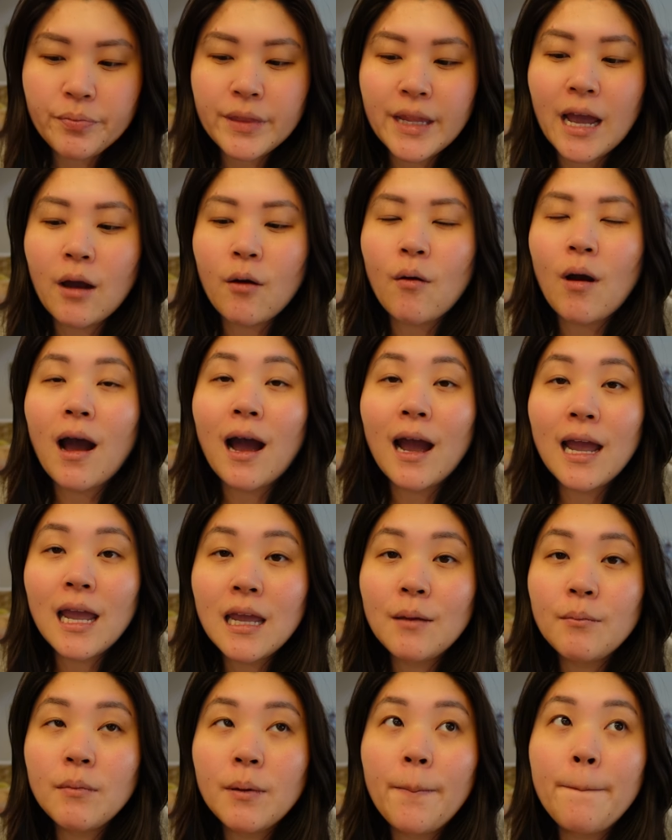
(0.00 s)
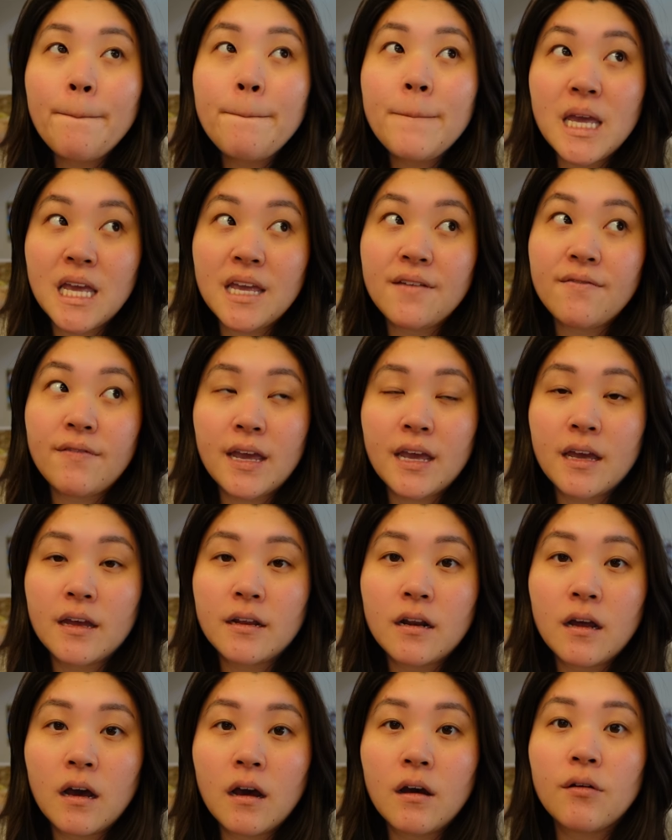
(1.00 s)
Now, I am a big
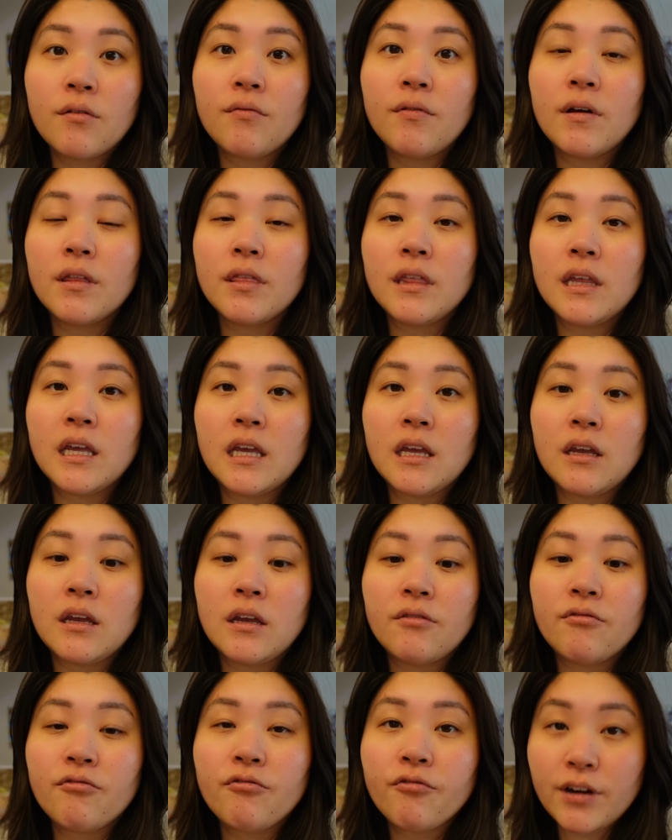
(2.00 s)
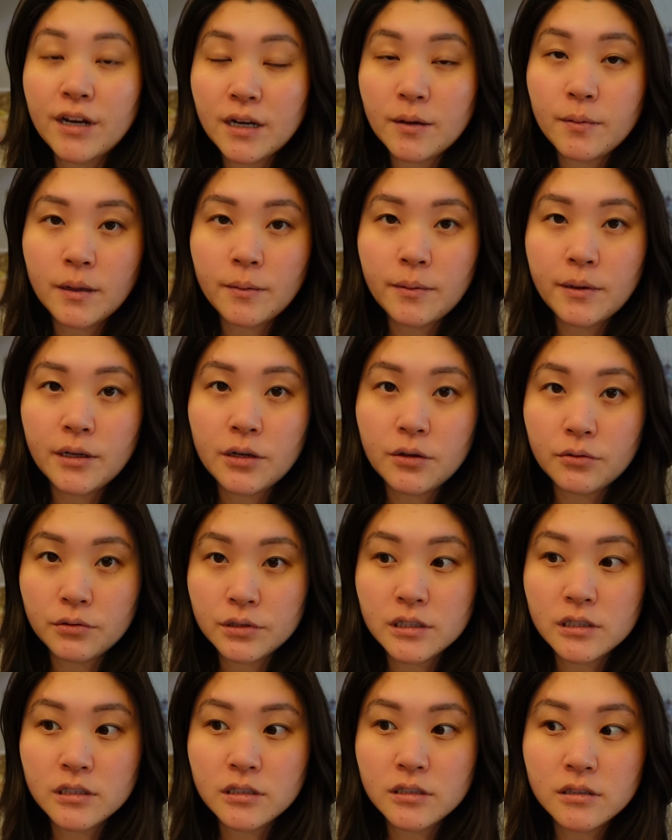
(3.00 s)
fan of the Frida Baby Nose
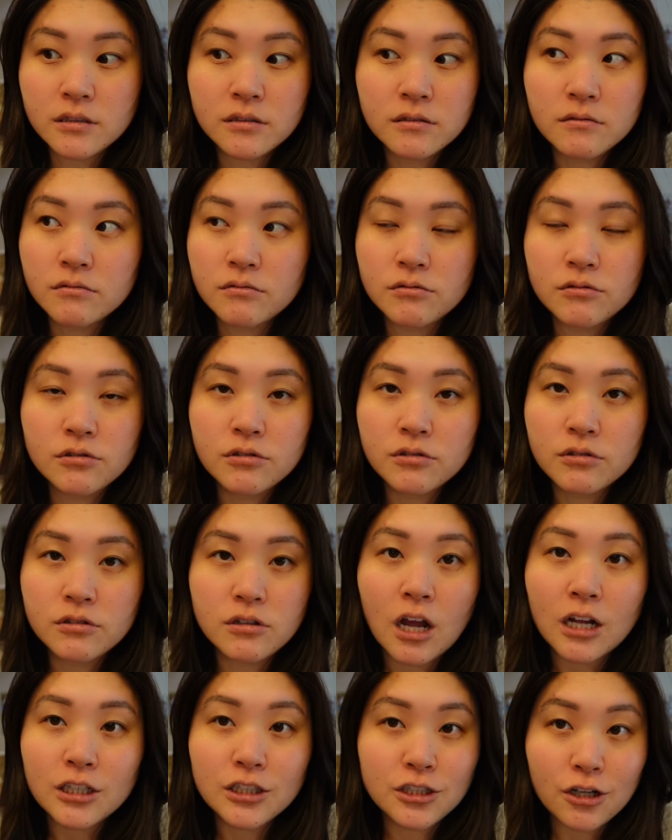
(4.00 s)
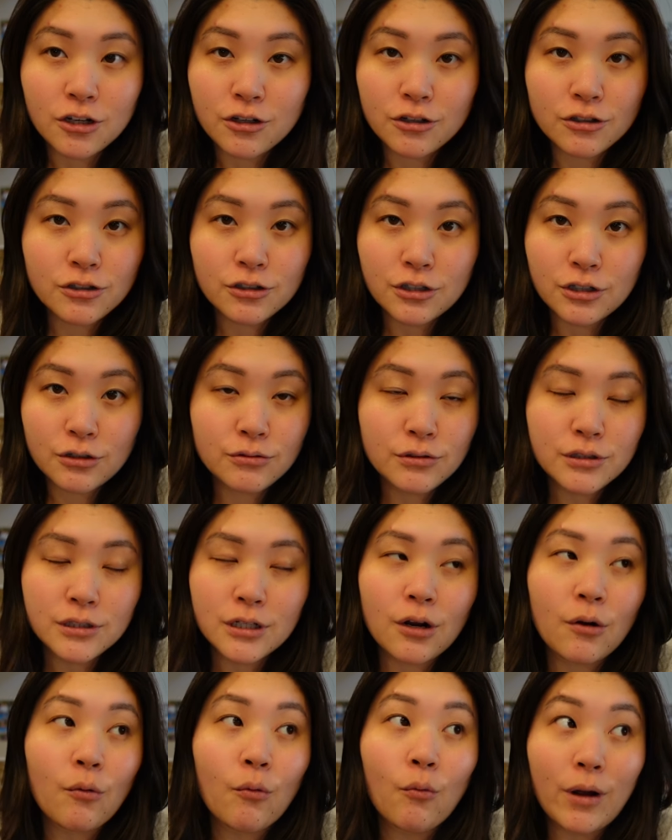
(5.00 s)
Snot Sucker, Nose
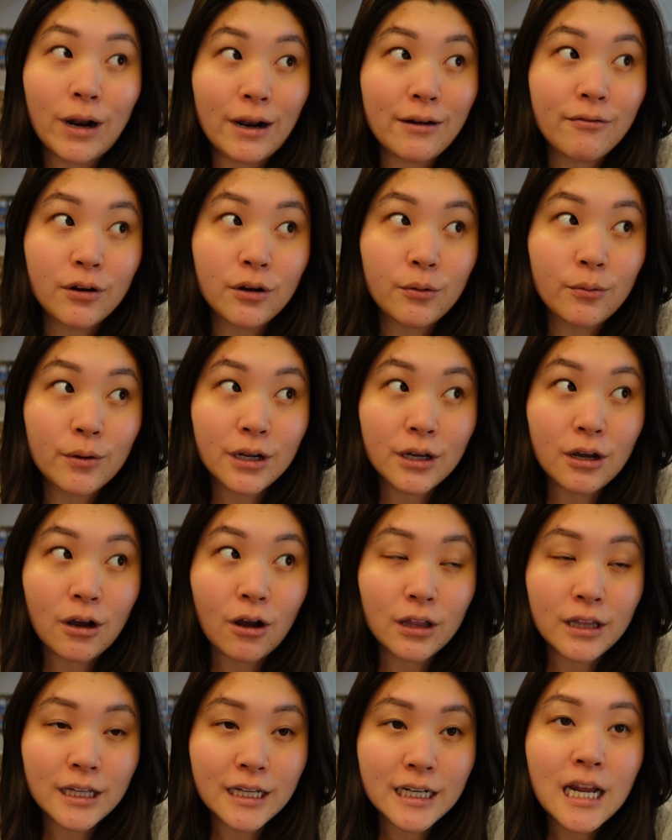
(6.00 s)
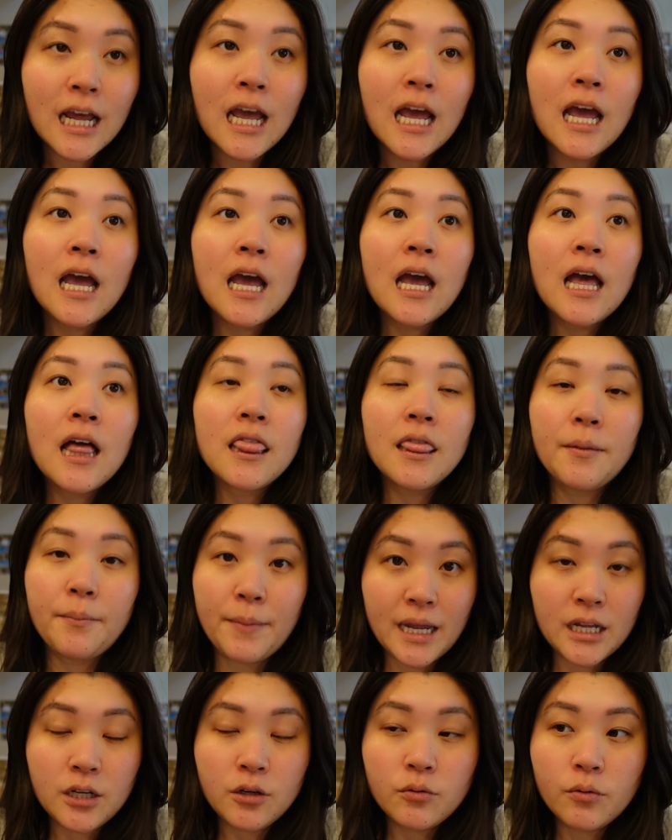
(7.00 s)
Sucker, whatever you want to call it, the
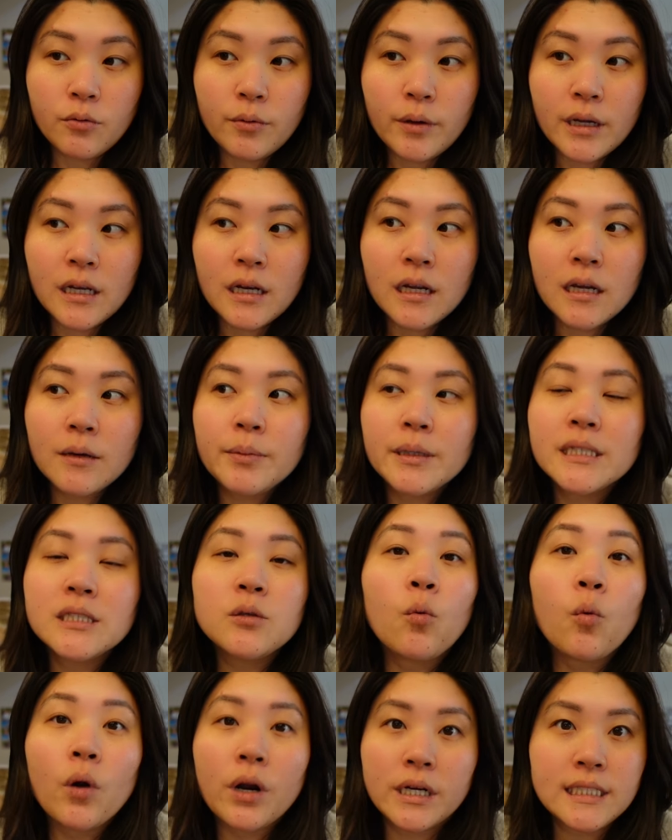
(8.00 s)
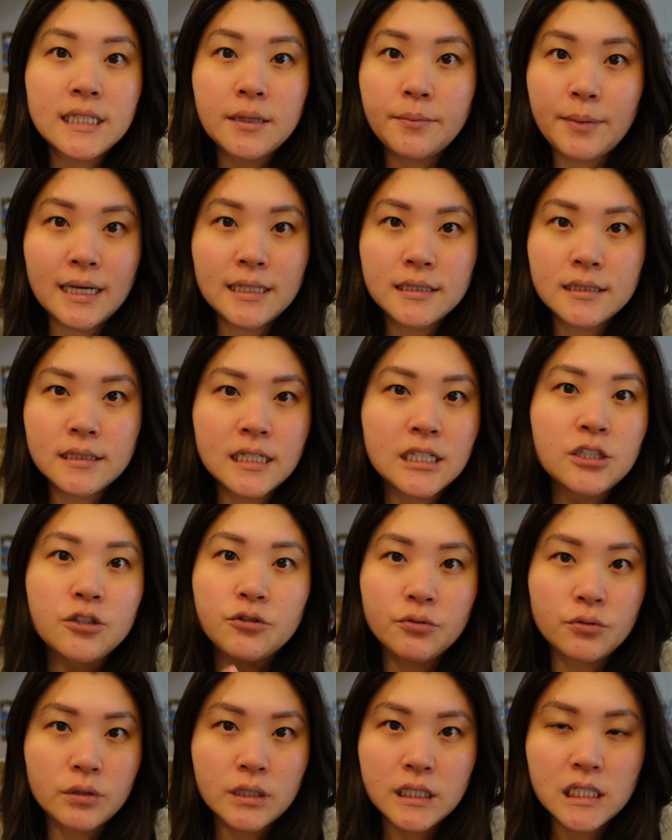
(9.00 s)
manual one, because it works the best. It
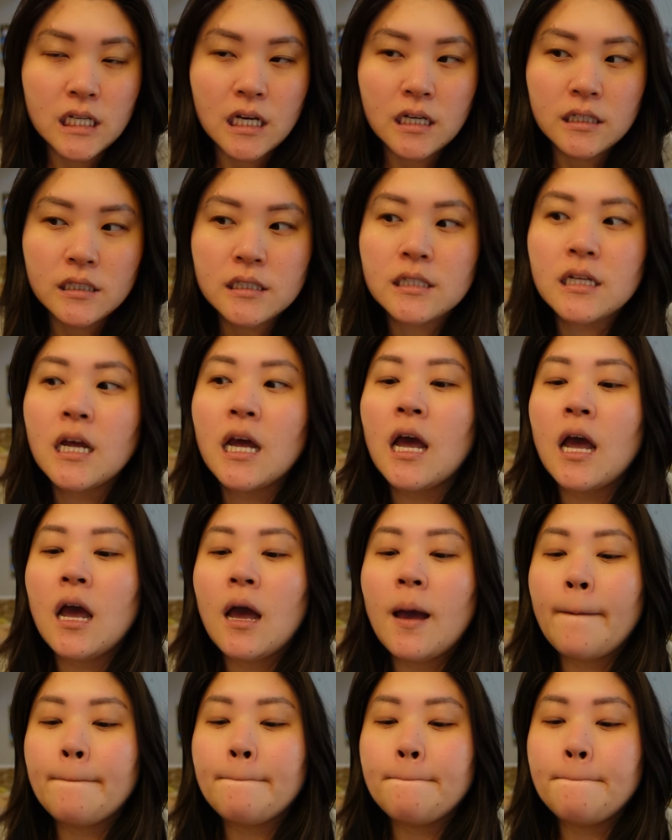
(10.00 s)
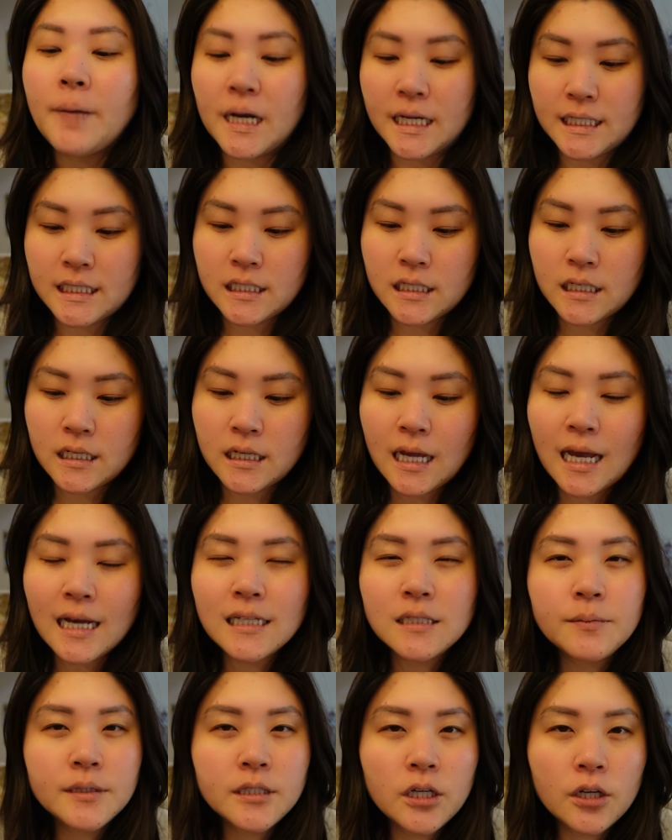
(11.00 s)
truly does. But
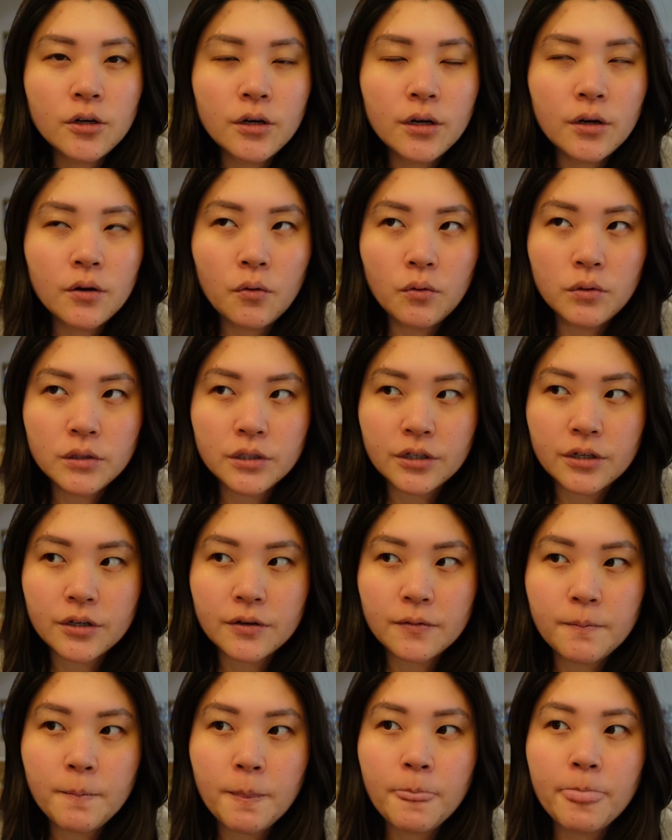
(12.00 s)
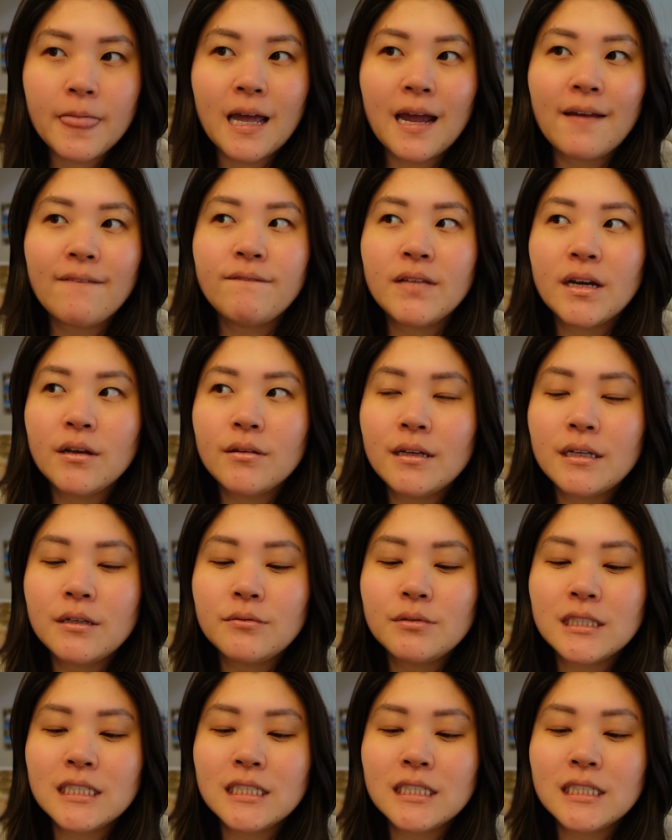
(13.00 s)
as my daughter got older, I found that it was